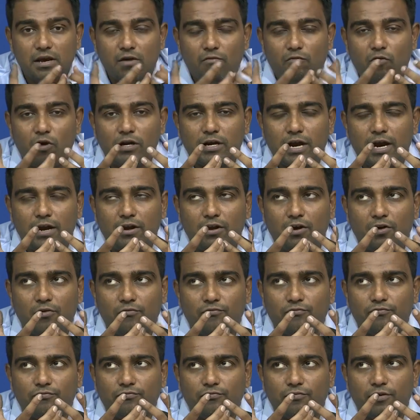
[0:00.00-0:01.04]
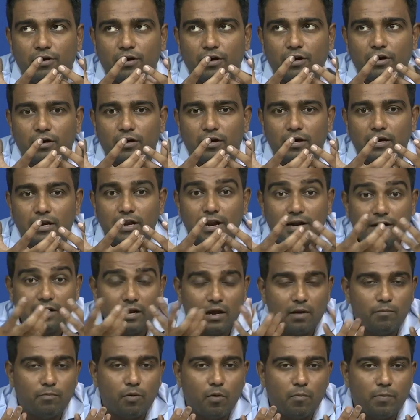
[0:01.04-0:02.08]
what kind of uh,
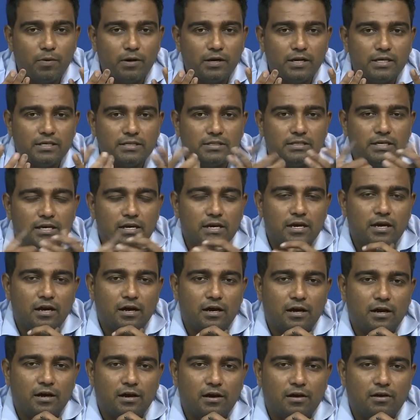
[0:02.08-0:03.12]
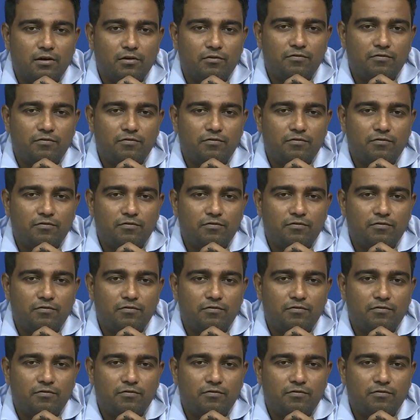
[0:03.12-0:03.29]
electrical properties uh,